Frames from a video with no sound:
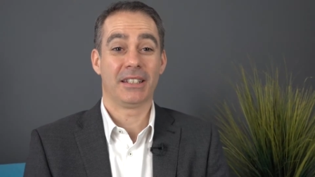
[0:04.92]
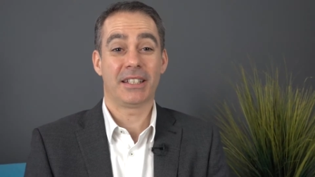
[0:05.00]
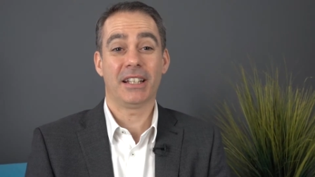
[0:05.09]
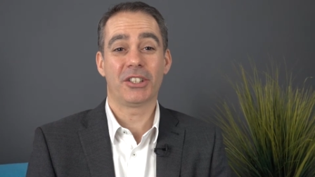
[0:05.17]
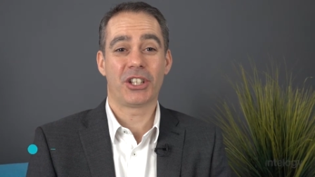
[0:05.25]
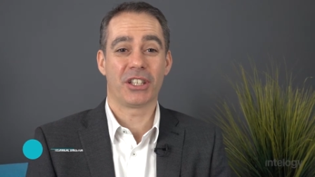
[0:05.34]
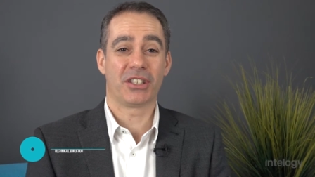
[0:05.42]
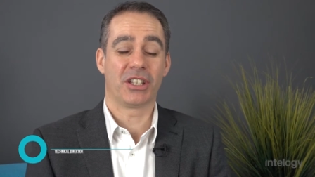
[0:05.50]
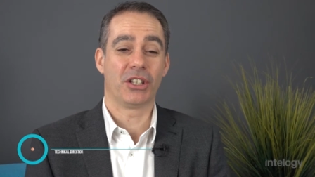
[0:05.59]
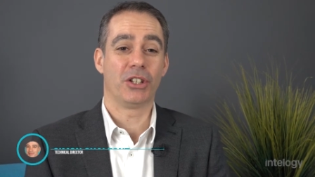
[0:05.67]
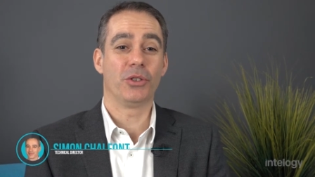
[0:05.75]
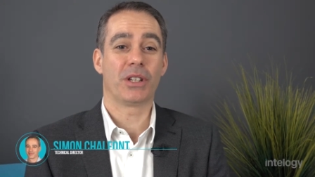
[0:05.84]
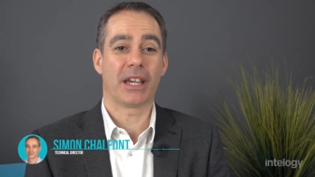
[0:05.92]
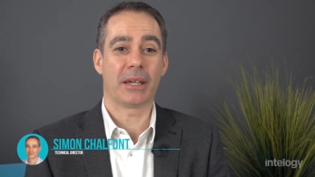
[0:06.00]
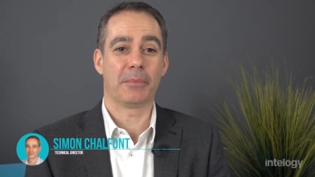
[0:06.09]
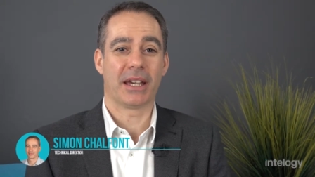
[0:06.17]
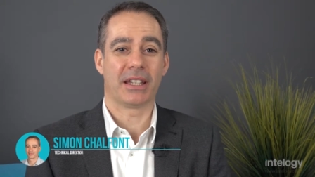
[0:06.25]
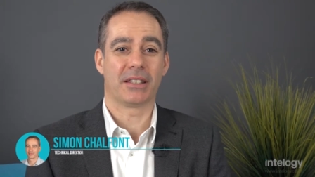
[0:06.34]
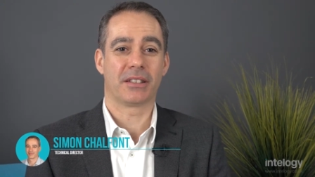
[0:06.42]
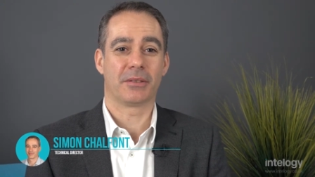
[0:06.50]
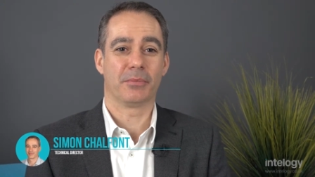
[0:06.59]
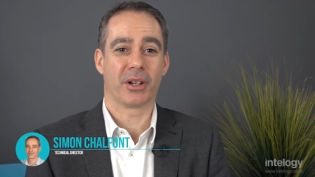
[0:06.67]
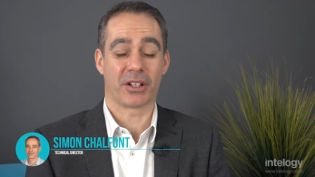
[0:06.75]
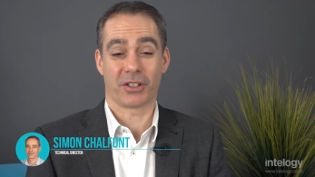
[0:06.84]
Intelogy is a
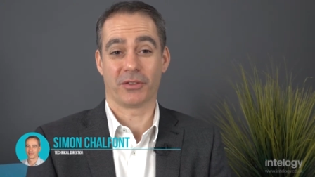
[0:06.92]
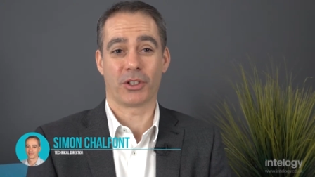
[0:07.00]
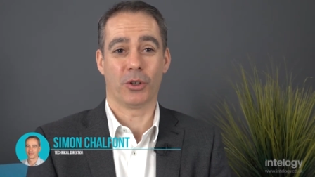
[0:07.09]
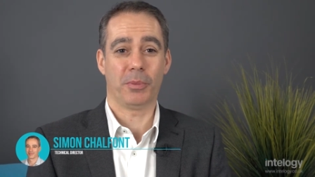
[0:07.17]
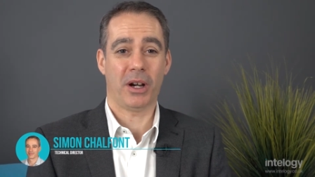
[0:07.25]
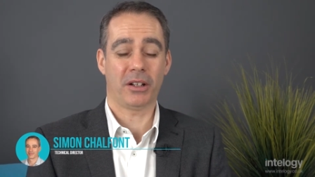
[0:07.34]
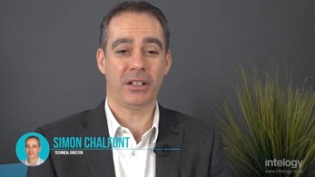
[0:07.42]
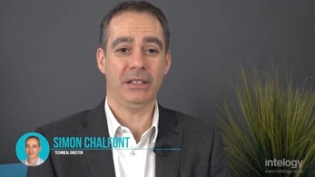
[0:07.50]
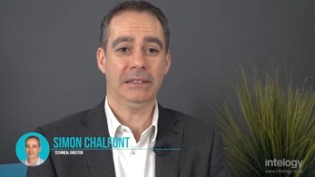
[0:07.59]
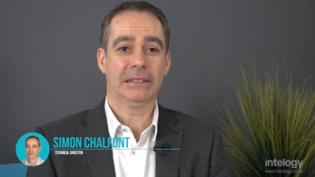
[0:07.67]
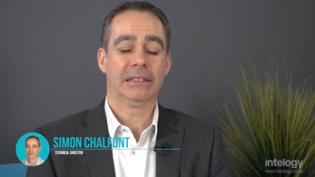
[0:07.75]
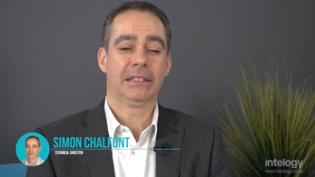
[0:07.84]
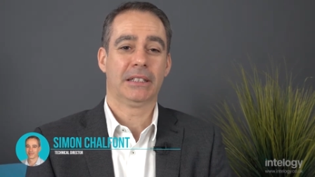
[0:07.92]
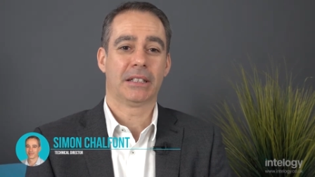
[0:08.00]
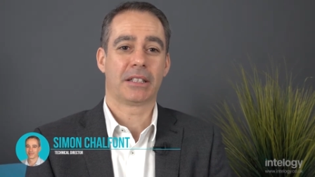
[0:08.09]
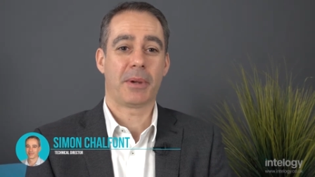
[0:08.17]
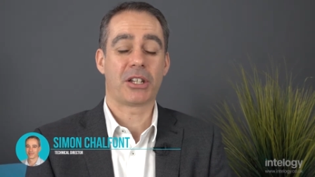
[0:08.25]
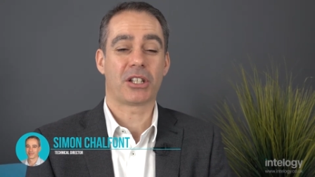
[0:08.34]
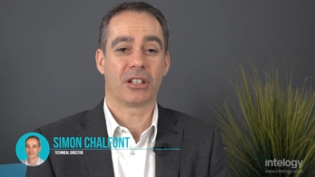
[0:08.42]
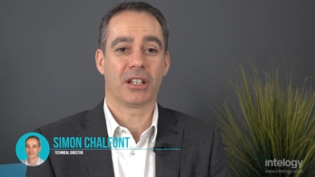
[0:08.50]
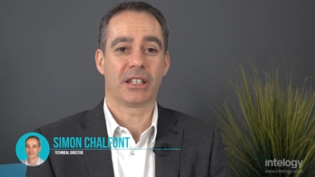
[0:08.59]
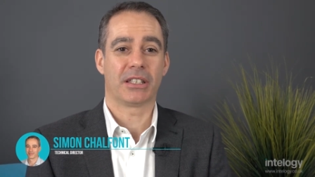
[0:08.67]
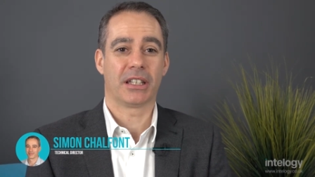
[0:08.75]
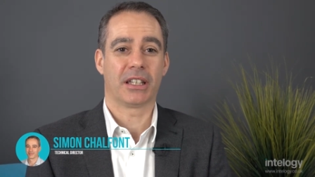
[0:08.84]
UK-based Microsoft Gold partner
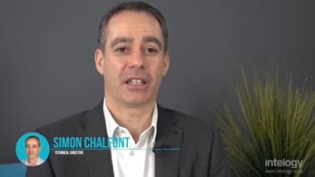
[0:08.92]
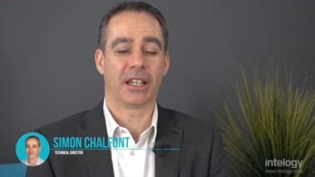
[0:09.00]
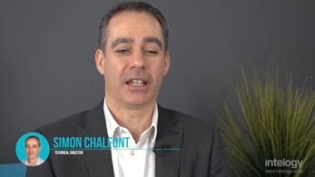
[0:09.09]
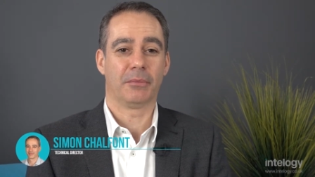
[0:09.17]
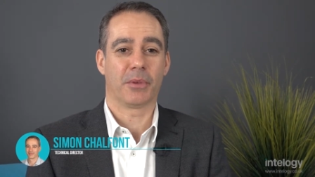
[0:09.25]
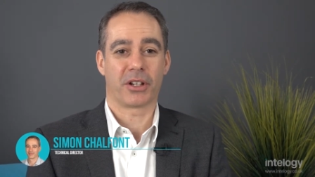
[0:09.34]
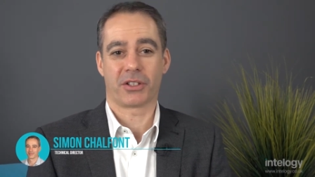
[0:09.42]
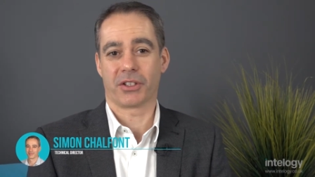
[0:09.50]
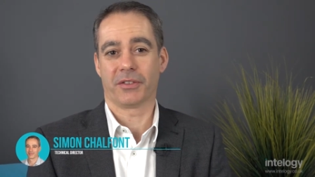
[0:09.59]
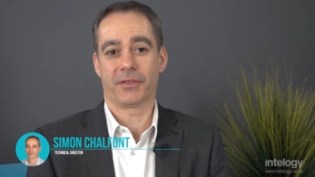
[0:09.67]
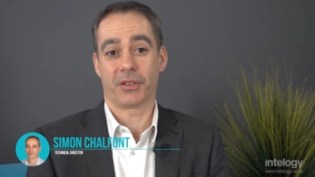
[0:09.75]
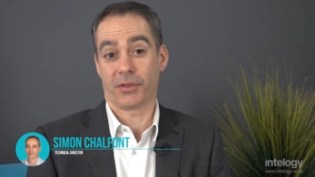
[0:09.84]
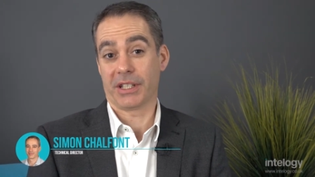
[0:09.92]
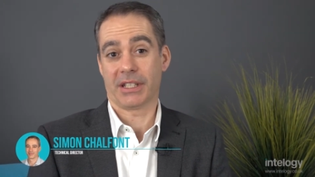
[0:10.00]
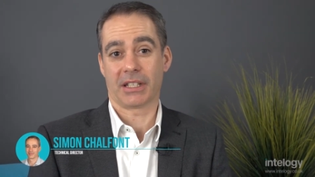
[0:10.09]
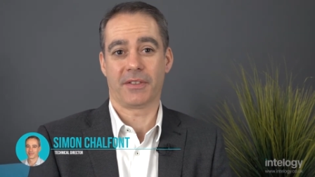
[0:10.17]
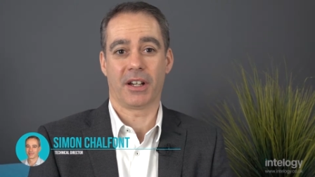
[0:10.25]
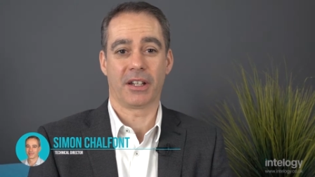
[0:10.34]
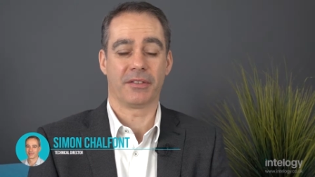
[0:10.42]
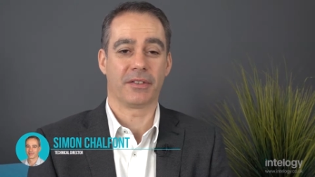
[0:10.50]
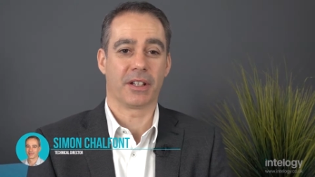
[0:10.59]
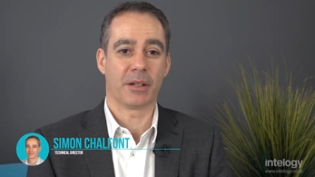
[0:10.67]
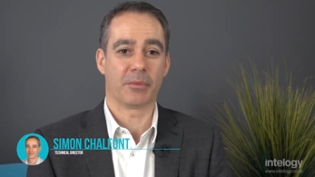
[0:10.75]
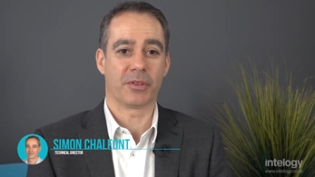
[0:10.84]
specializing in Microsoft 365
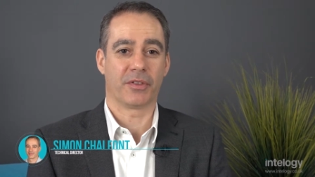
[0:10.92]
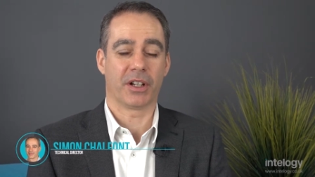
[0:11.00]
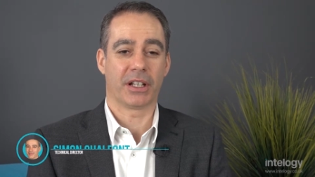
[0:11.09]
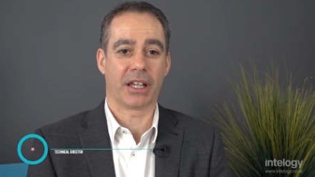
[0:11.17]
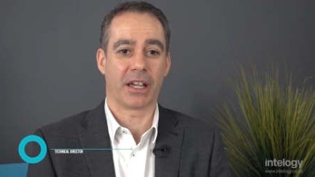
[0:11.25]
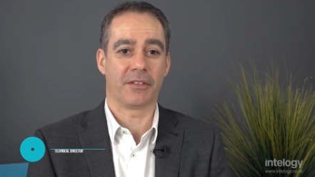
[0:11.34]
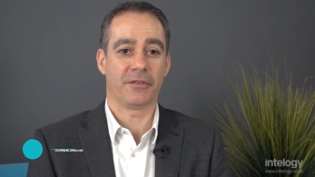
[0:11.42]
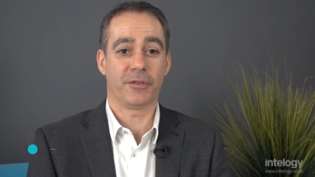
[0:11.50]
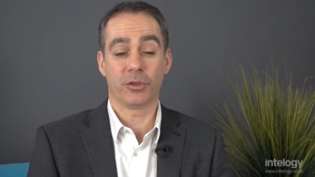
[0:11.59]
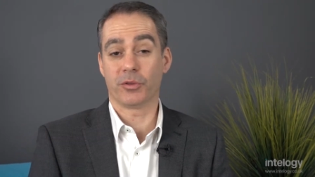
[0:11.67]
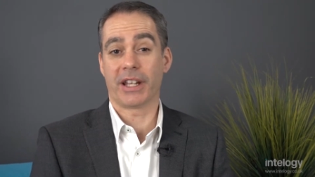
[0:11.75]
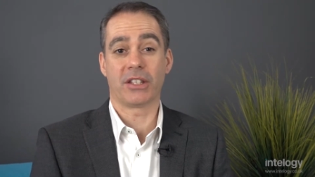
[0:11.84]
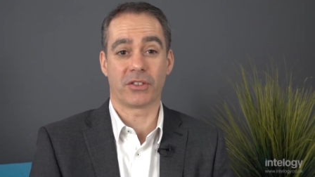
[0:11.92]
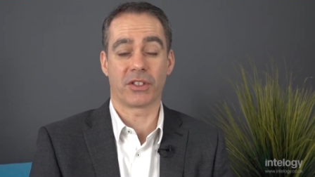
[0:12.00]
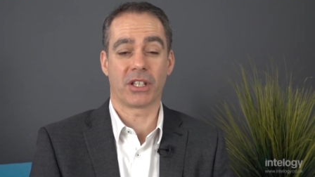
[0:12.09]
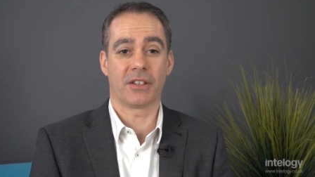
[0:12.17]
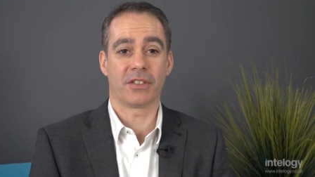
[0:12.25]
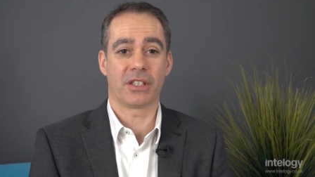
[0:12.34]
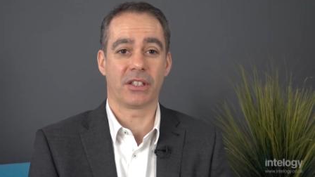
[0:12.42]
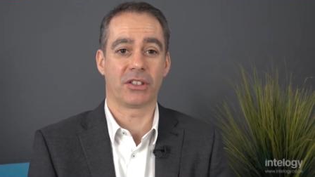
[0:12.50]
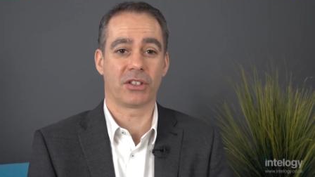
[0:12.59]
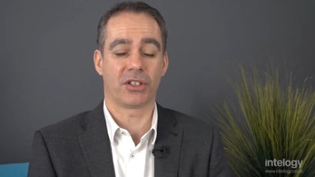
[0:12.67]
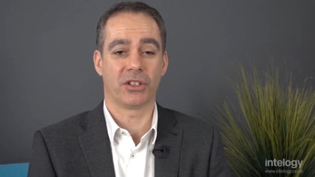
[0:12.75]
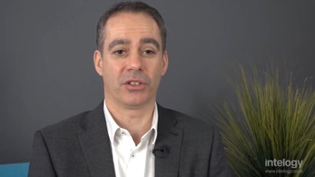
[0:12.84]
and providing a full range of services
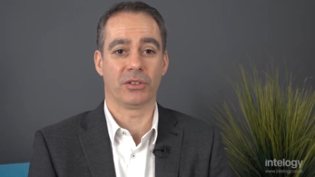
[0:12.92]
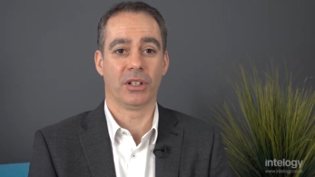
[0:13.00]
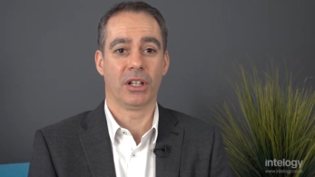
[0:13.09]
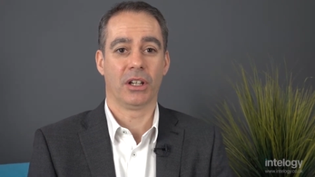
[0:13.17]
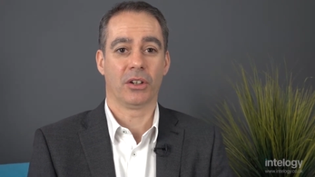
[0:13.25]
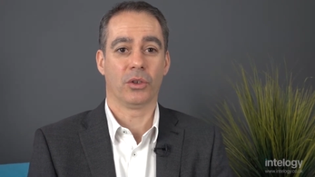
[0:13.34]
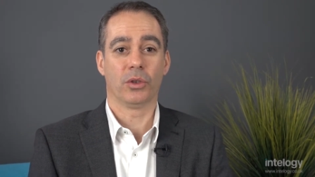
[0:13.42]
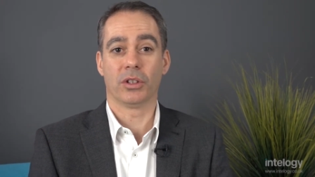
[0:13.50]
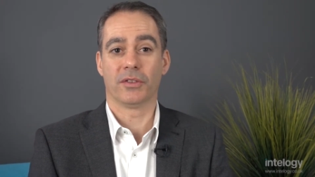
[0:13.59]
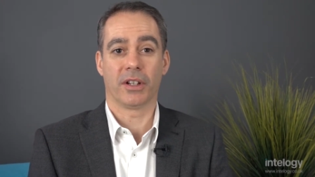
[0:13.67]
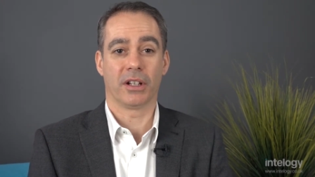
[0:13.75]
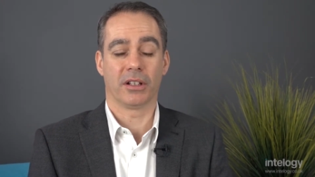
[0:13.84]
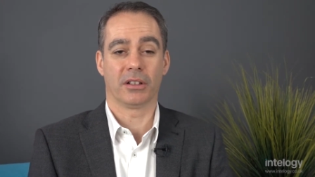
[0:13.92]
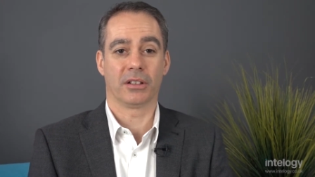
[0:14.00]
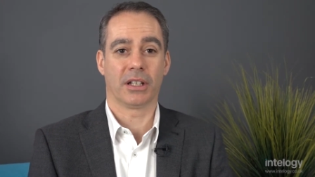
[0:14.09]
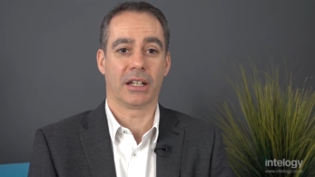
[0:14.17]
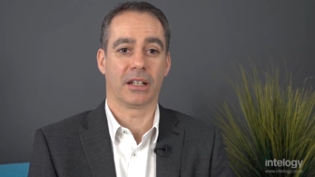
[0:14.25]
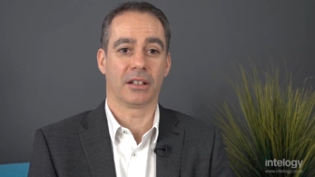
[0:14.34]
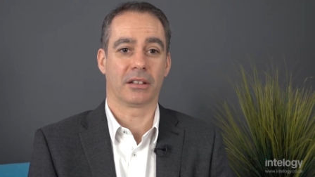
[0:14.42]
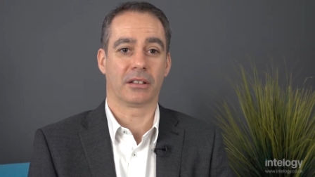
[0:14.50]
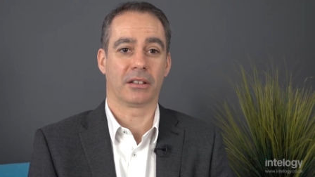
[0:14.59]
to all of our uh,